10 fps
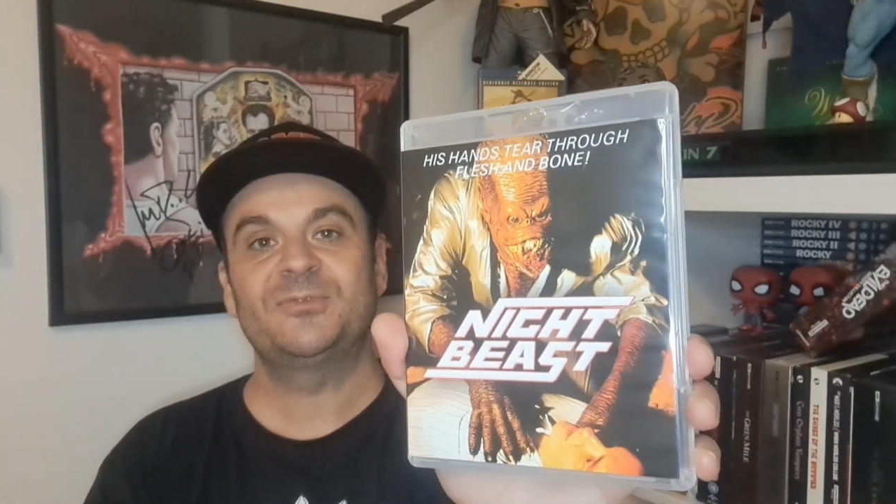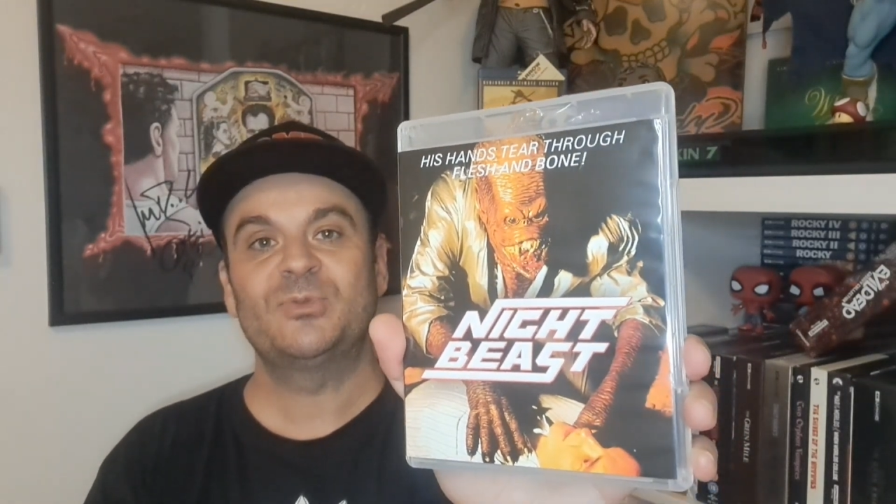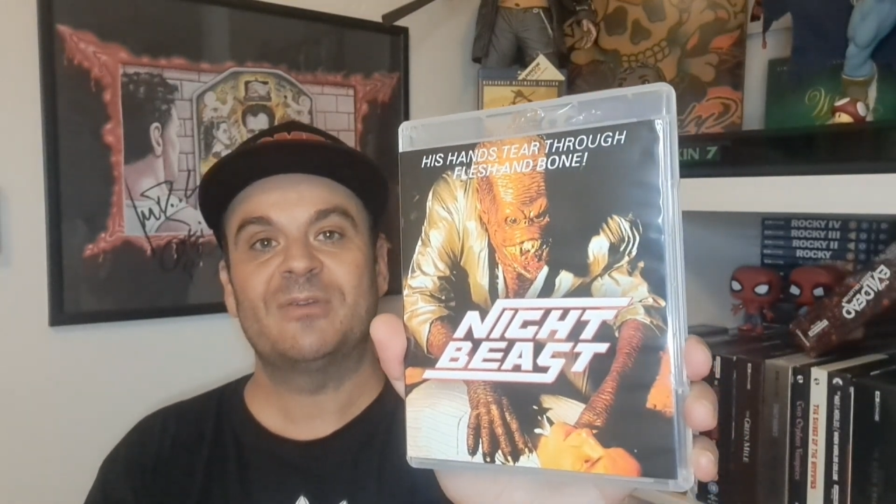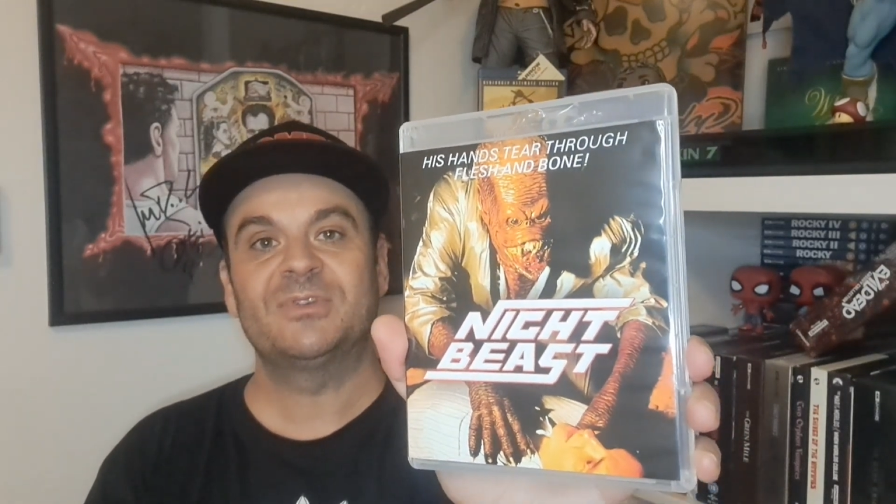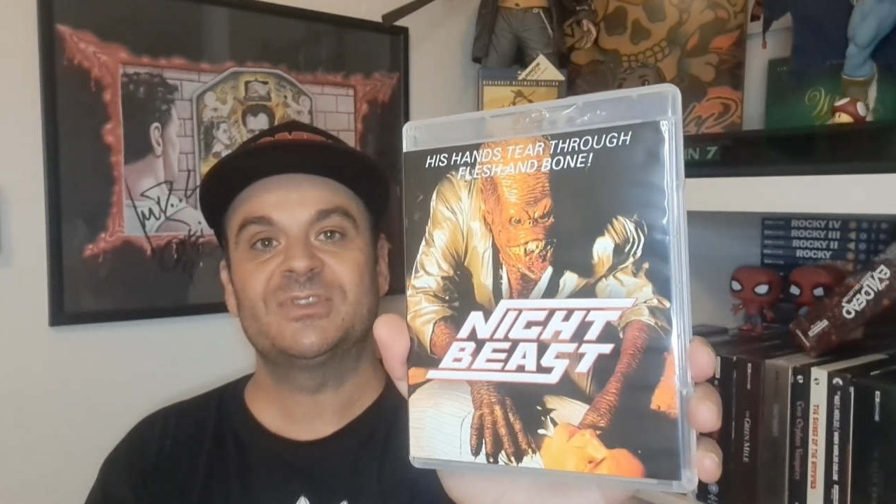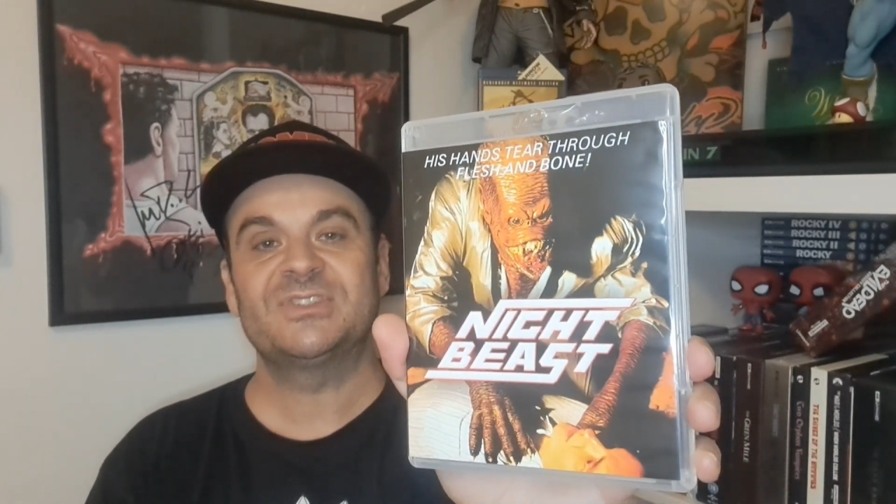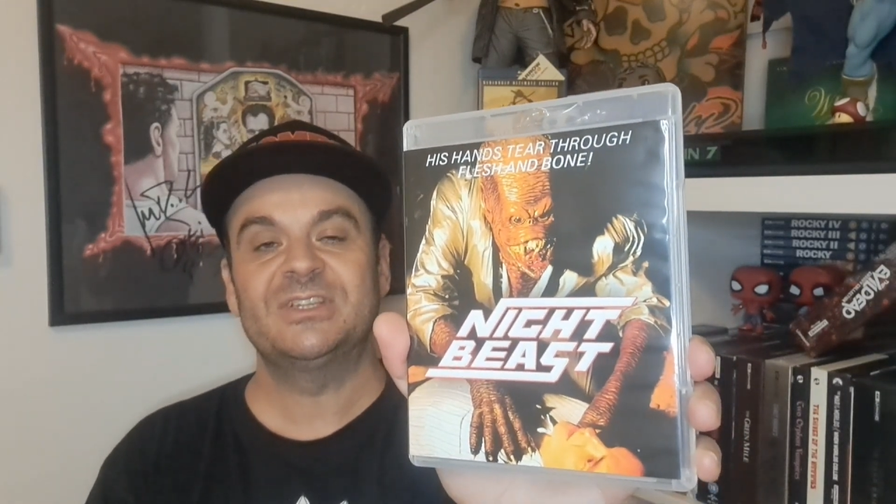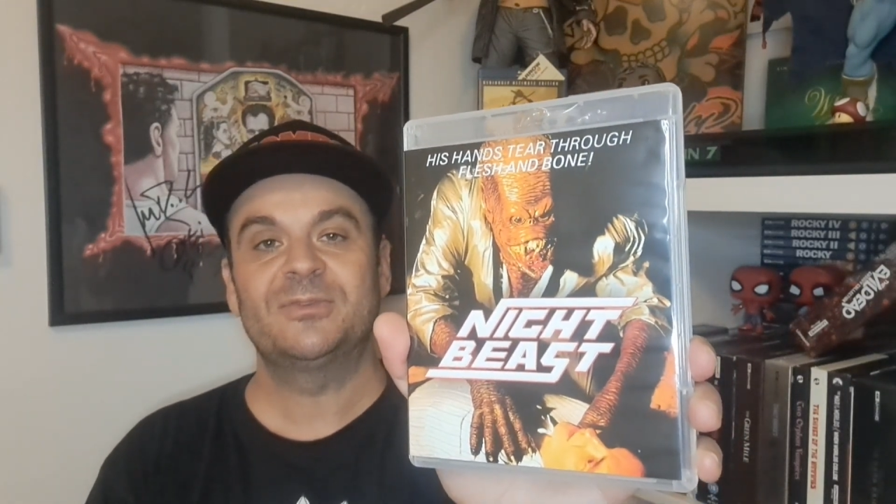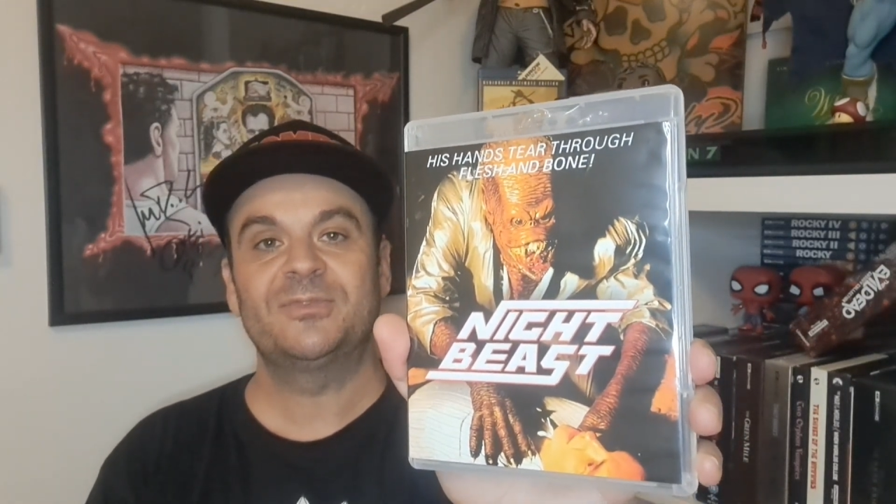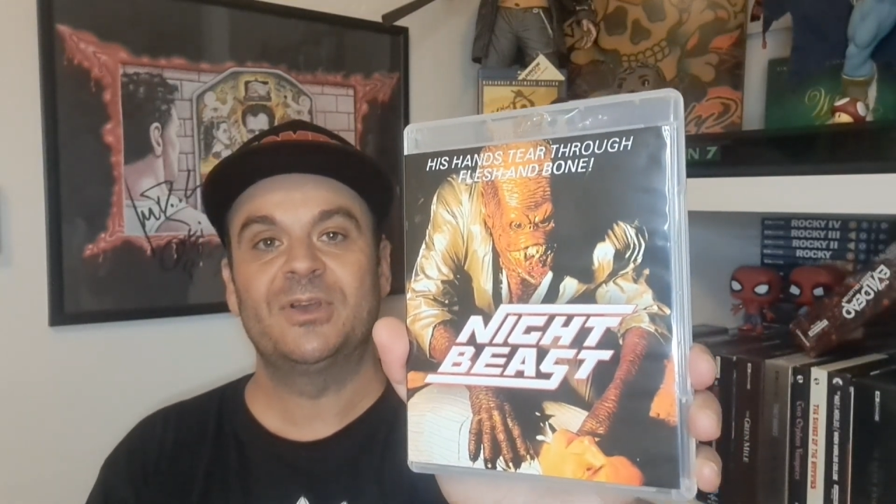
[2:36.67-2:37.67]
you've ever
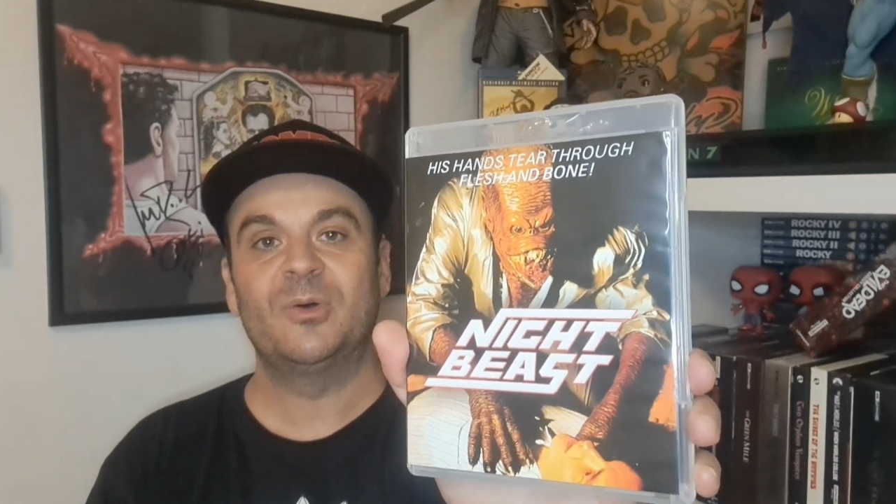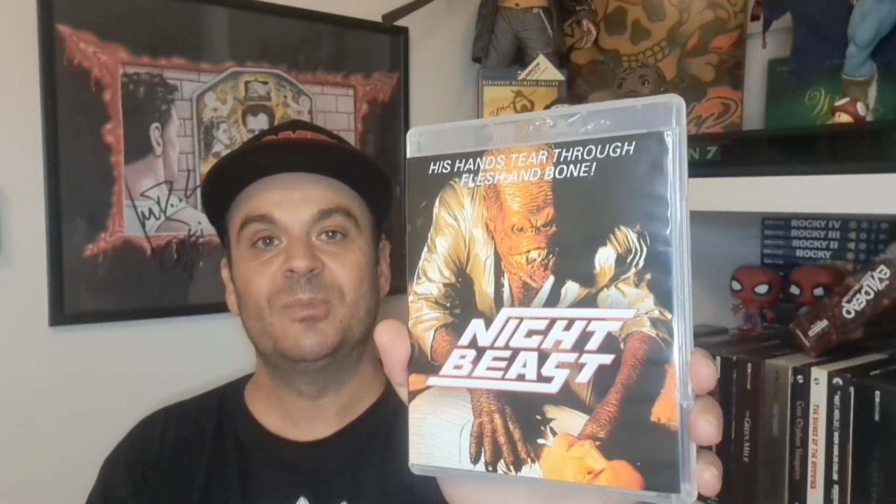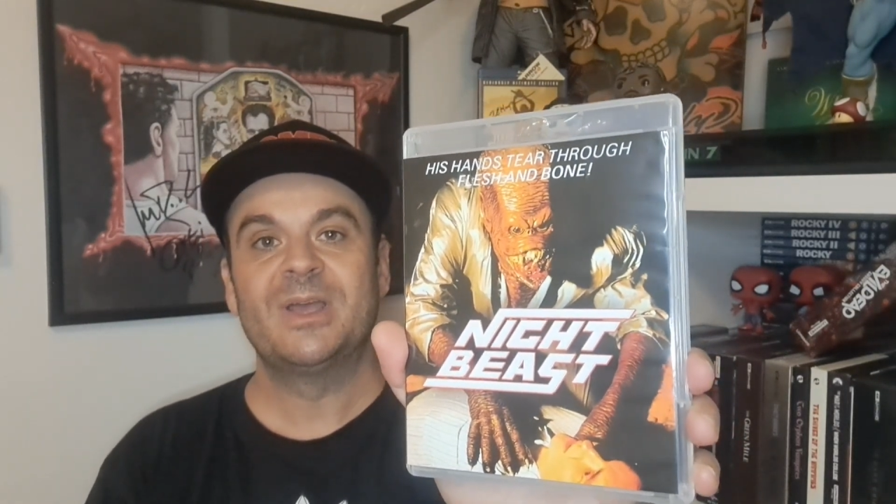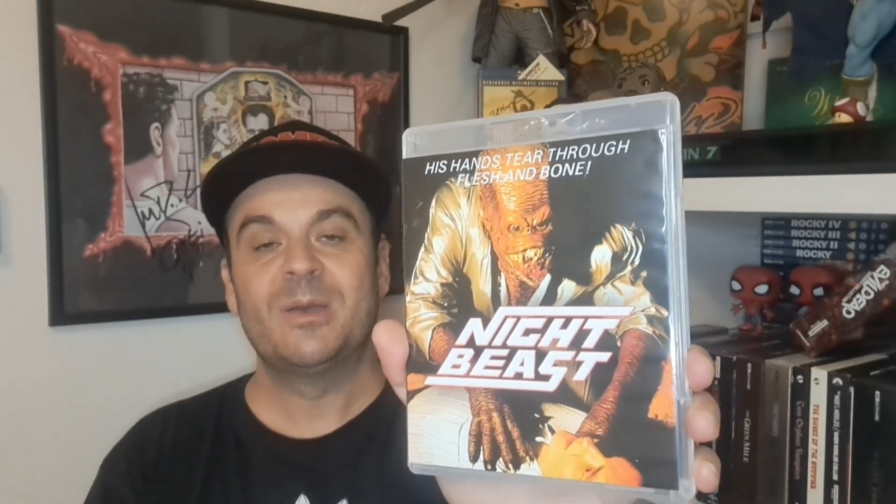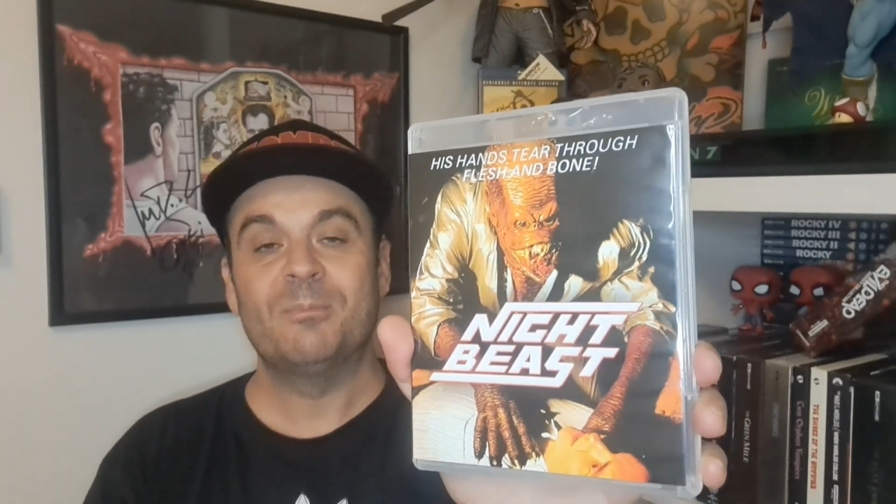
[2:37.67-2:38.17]
seen the film